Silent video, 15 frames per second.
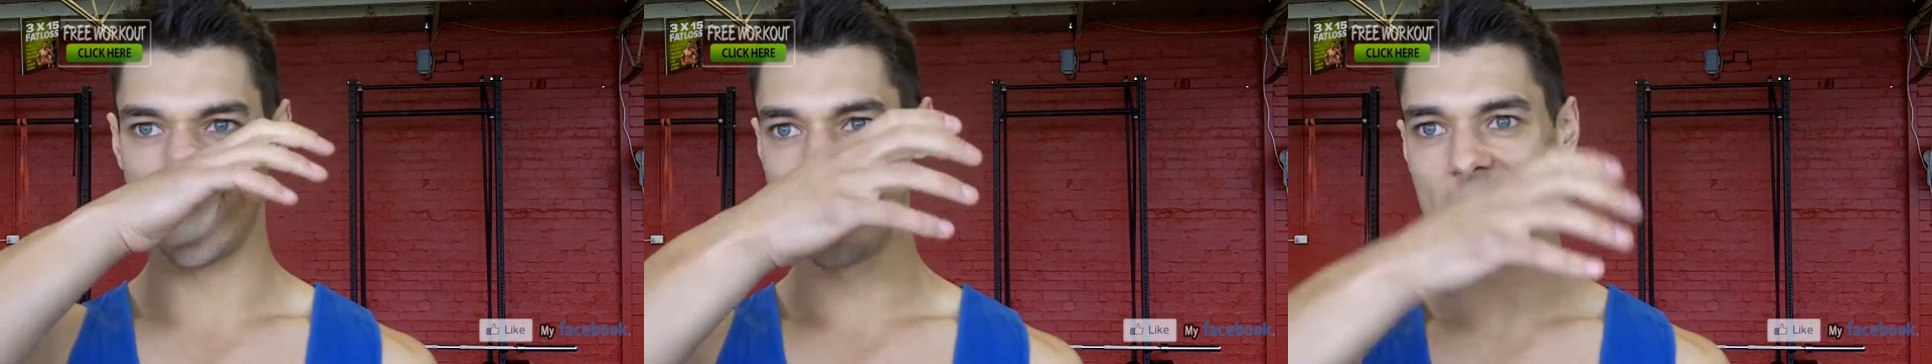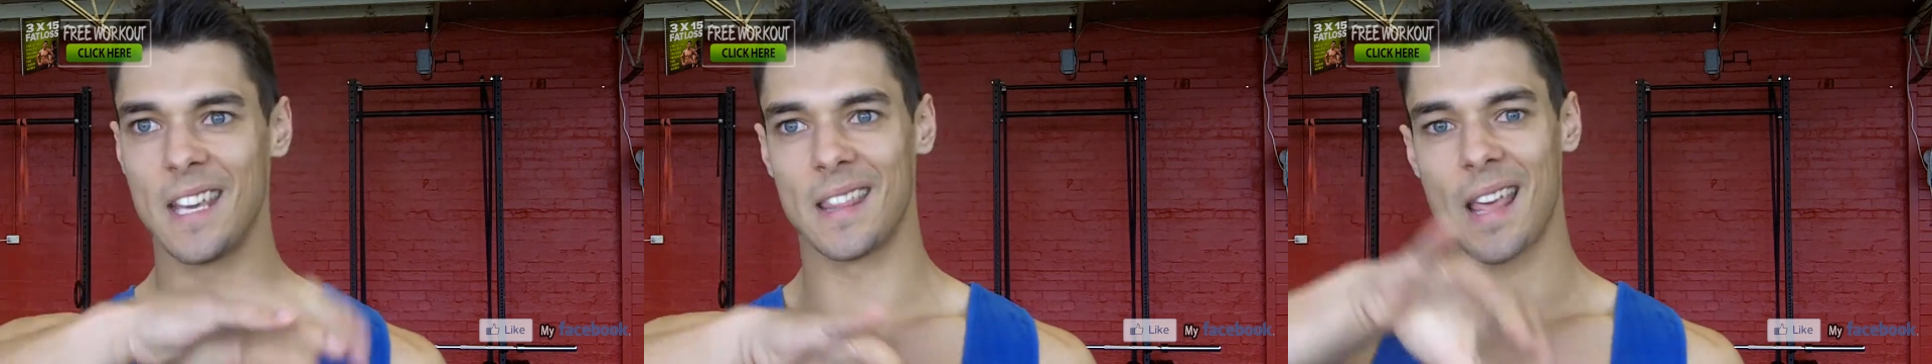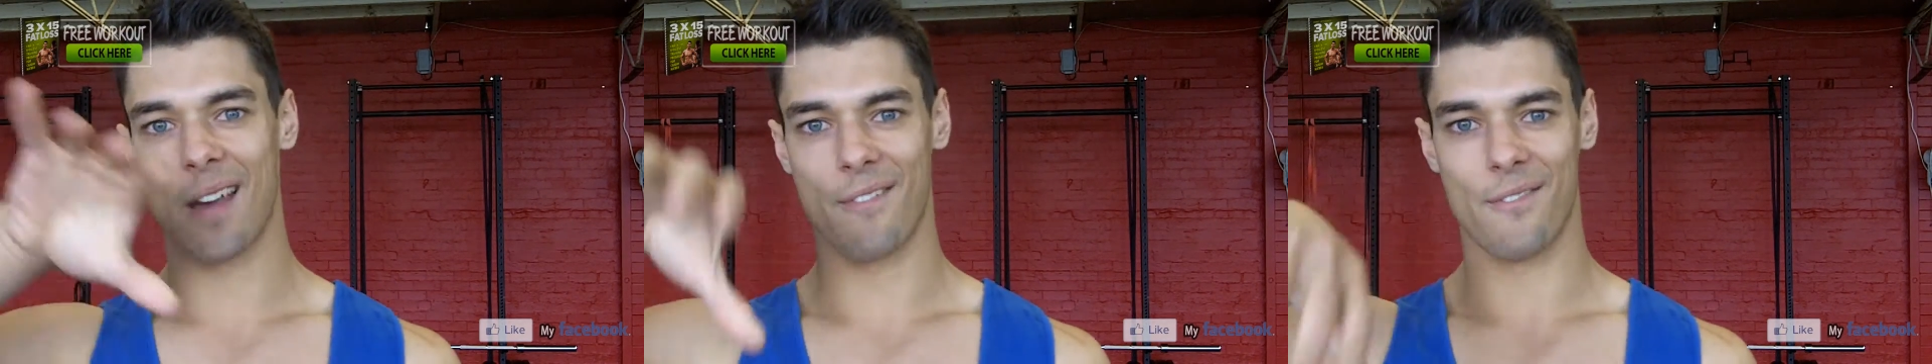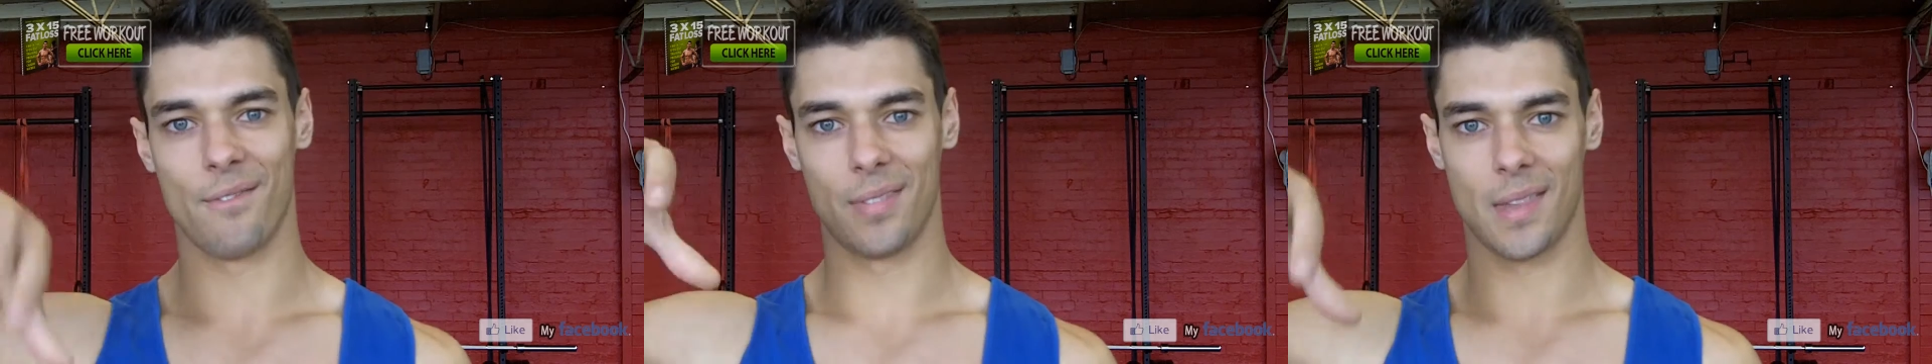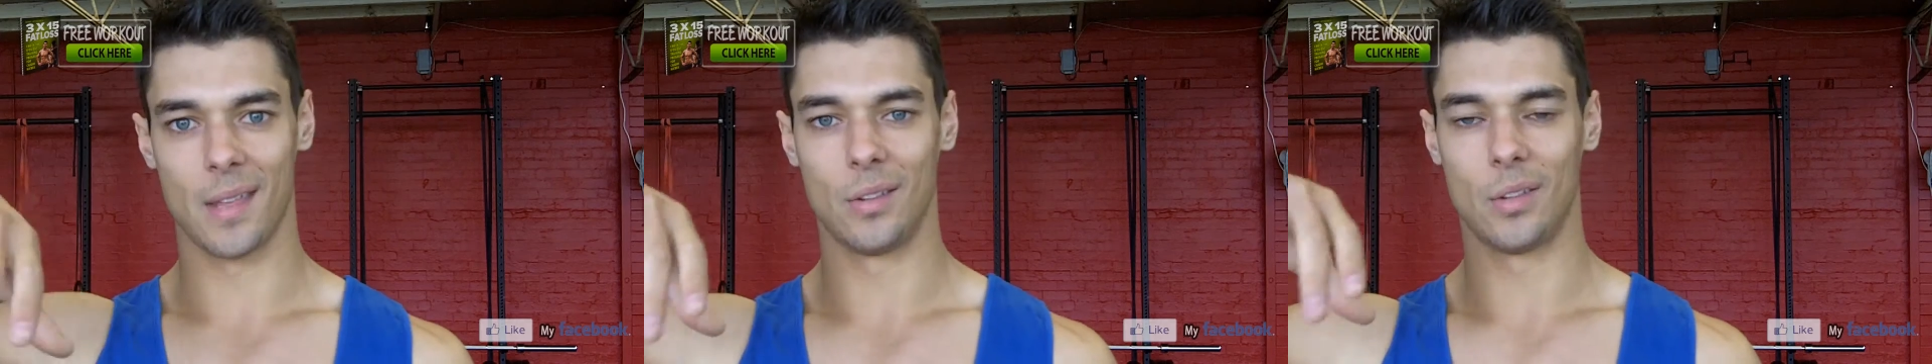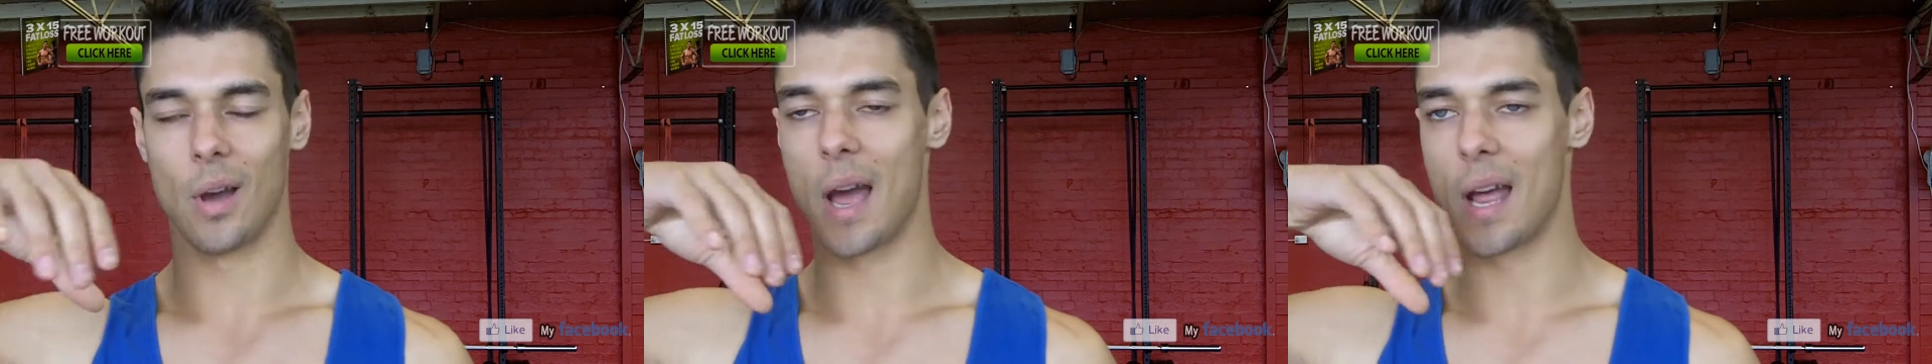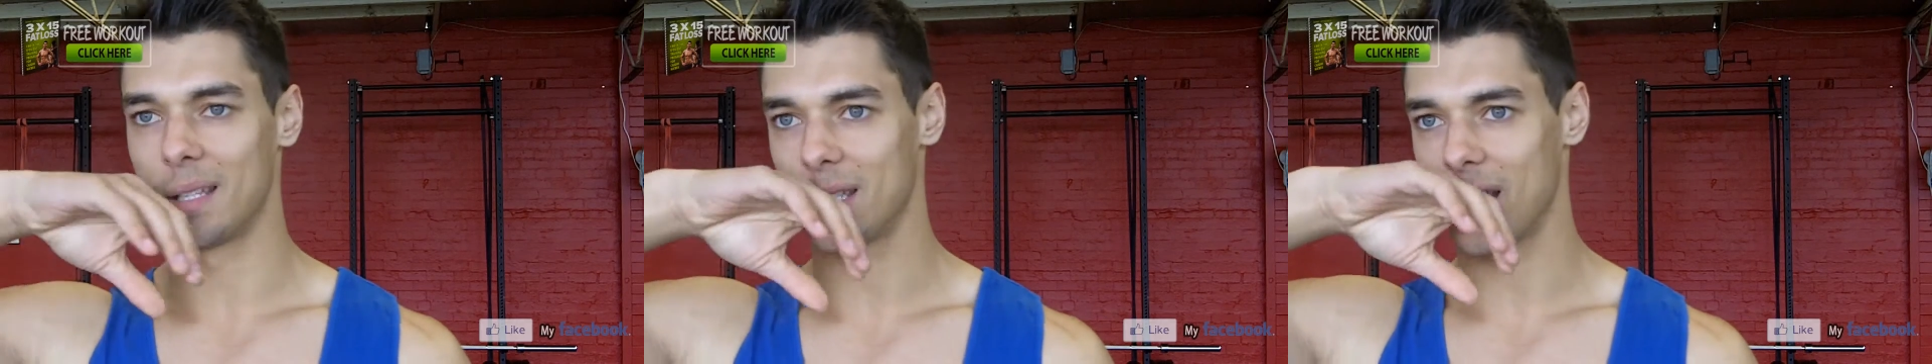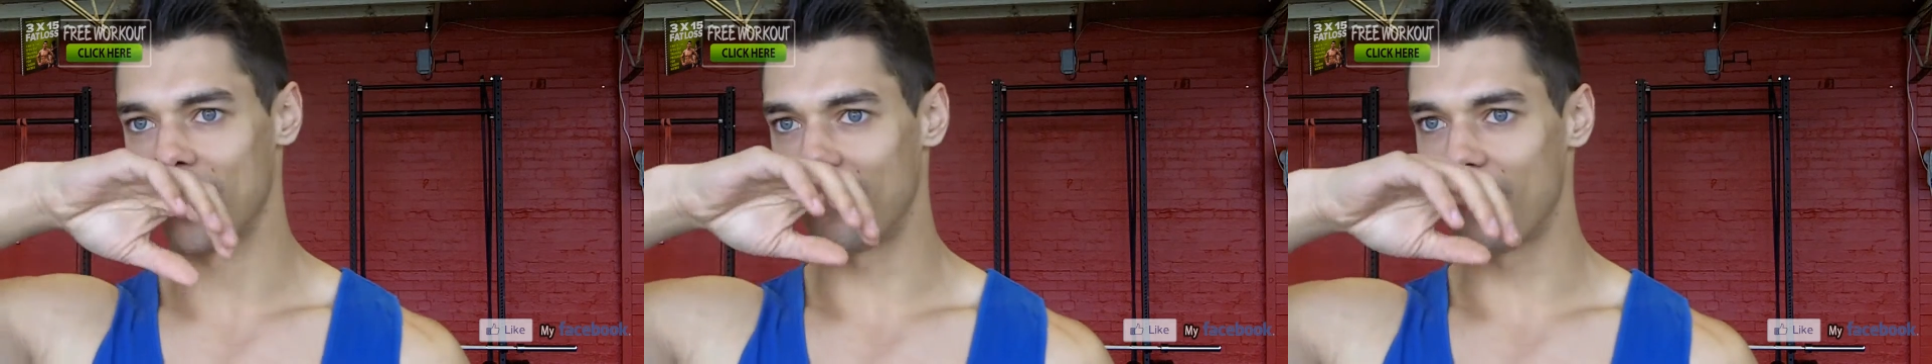You need to get the diet
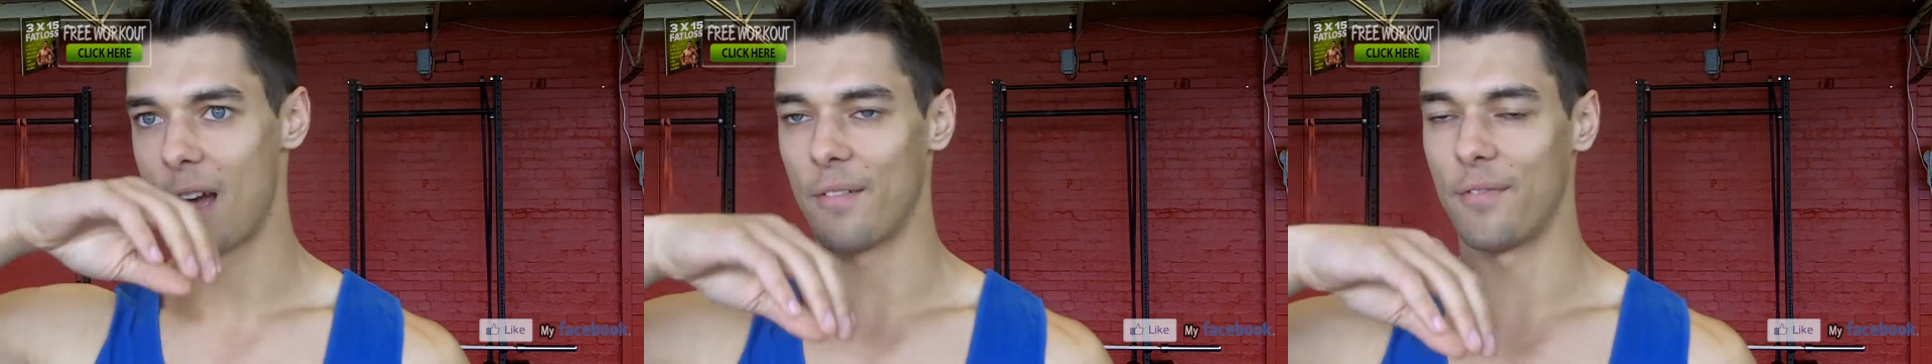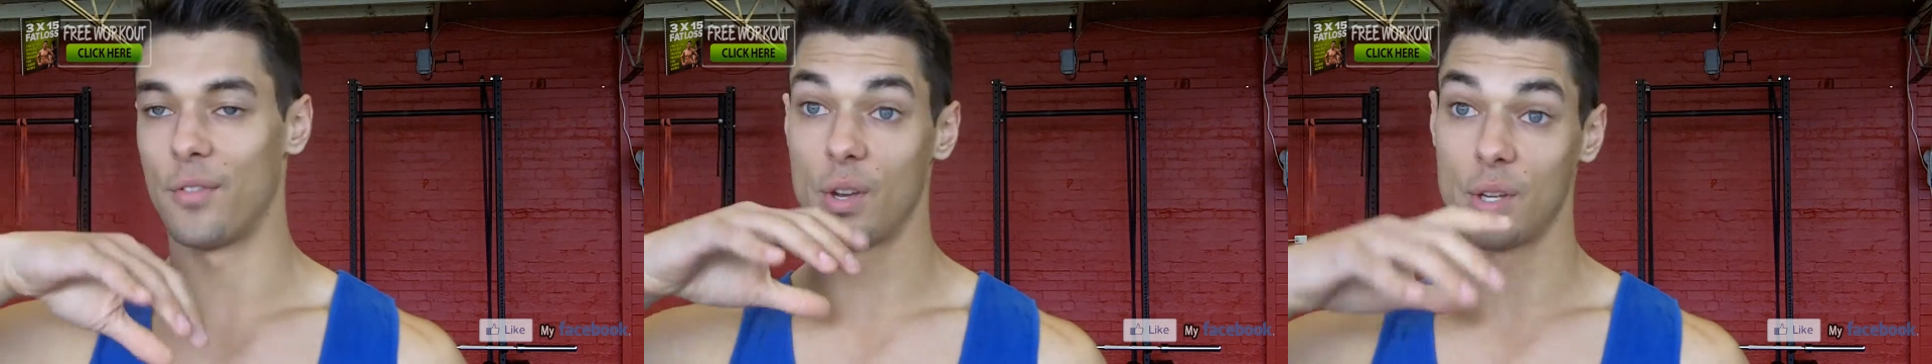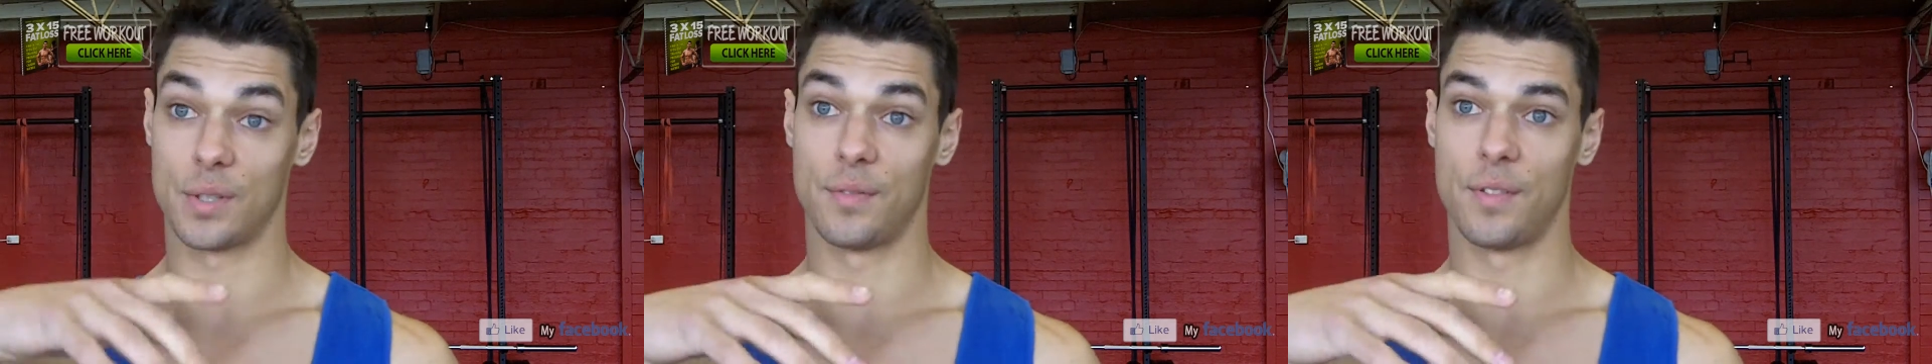stuff right first